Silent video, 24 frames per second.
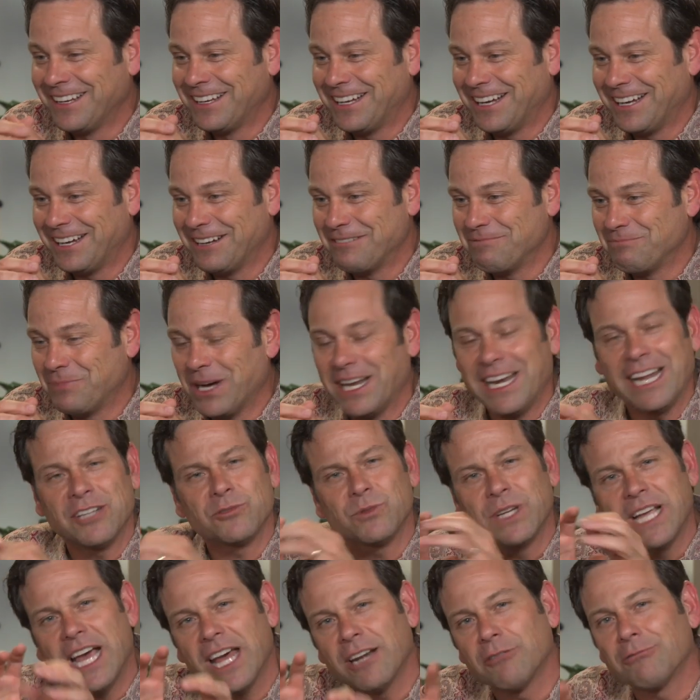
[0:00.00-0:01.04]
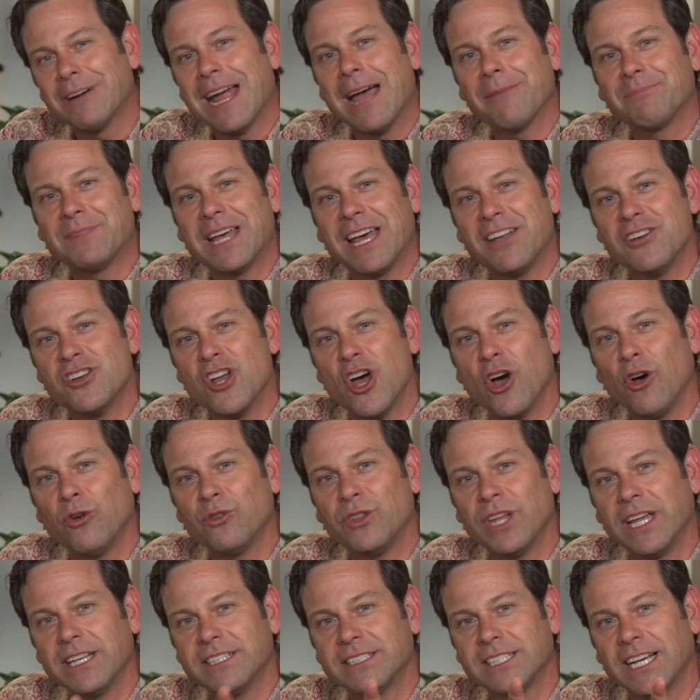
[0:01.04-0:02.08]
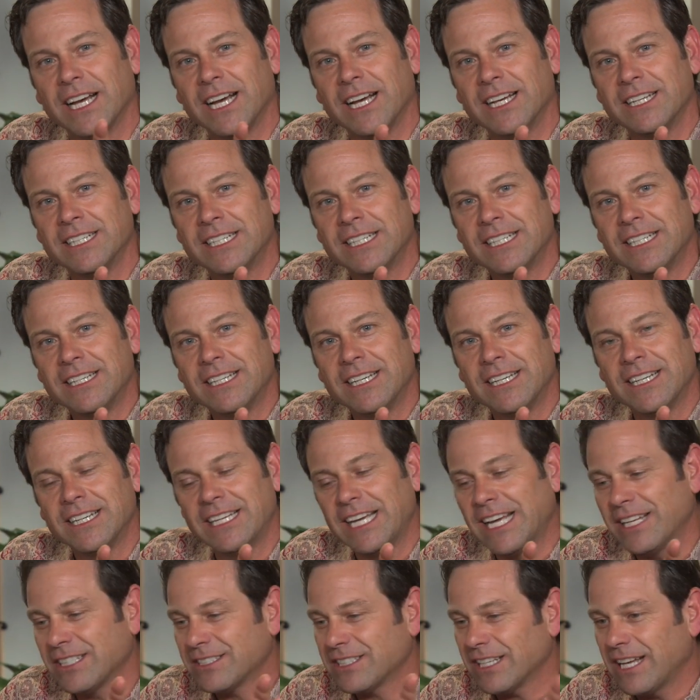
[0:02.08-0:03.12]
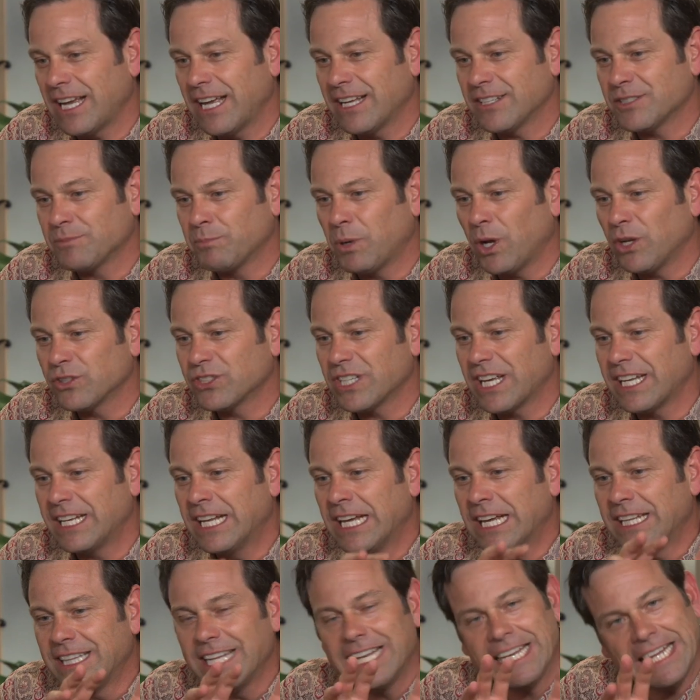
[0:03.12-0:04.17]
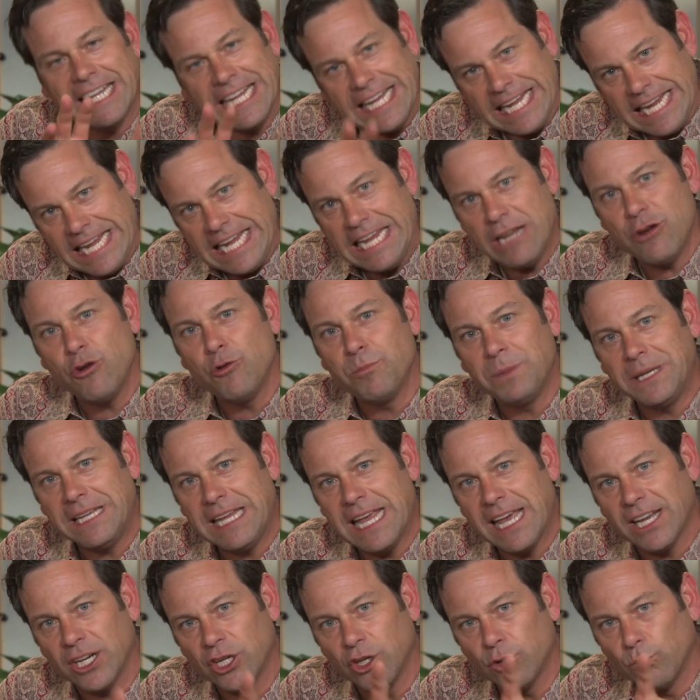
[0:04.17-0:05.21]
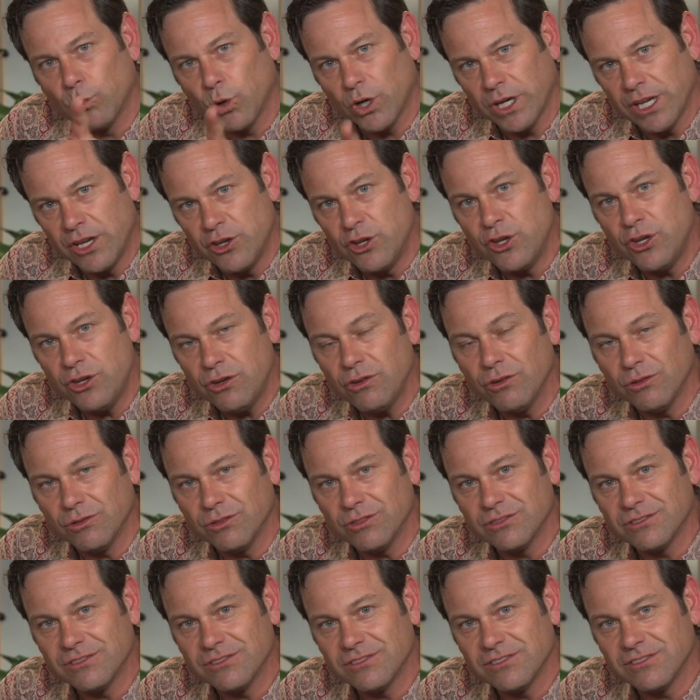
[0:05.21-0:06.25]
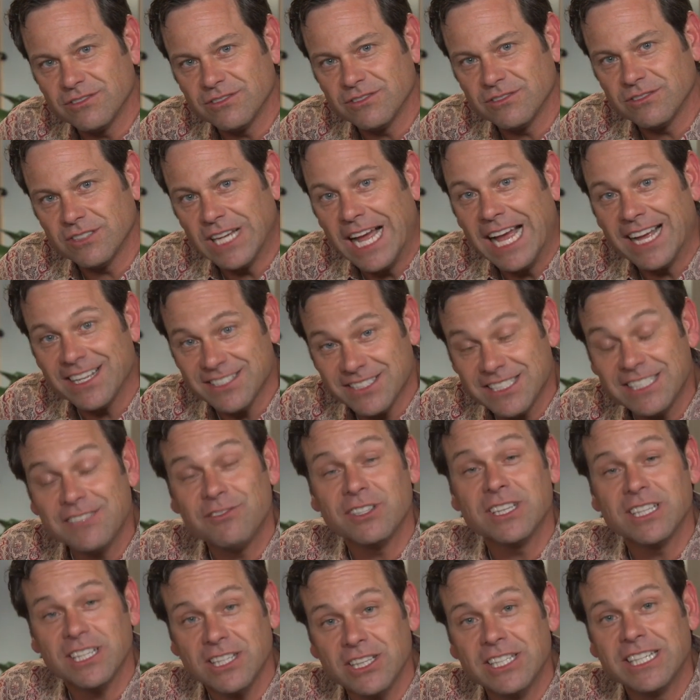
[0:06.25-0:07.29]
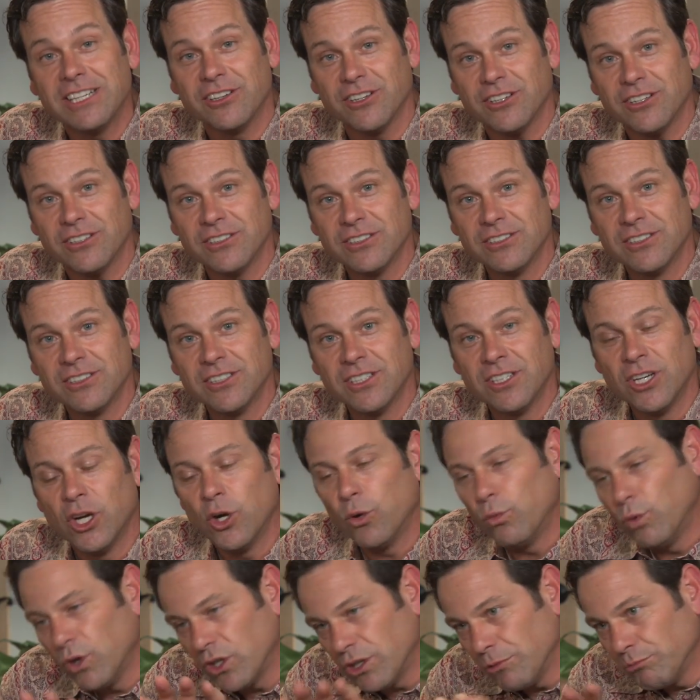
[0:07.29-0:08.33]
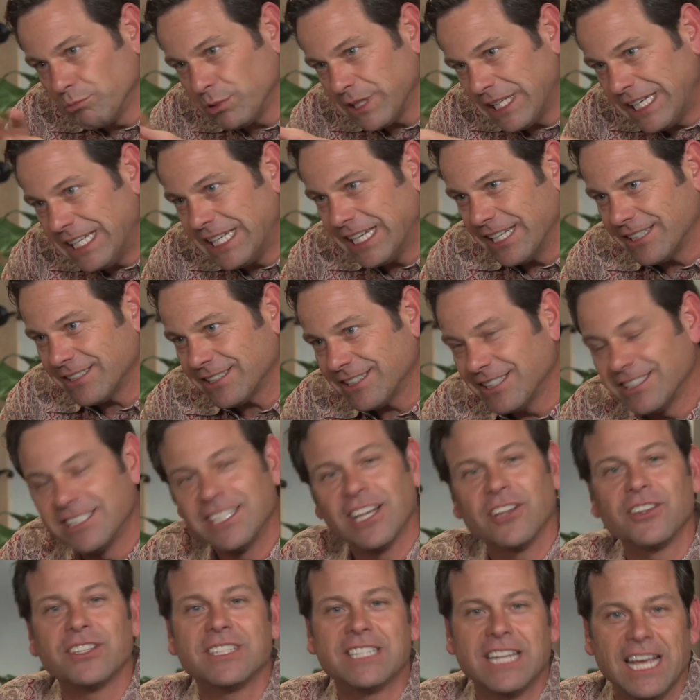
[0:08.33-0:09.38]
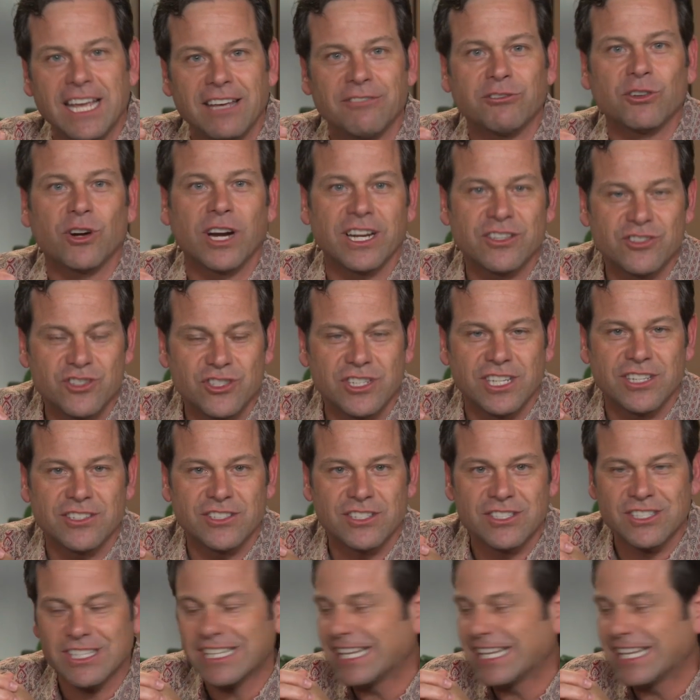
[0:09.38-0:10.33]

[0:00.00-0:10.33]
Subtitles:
But as we kind of wrap that, know that, as Paul said, that he who began a good work in you, as even the leader, will complete it until the day of Christ Jesus.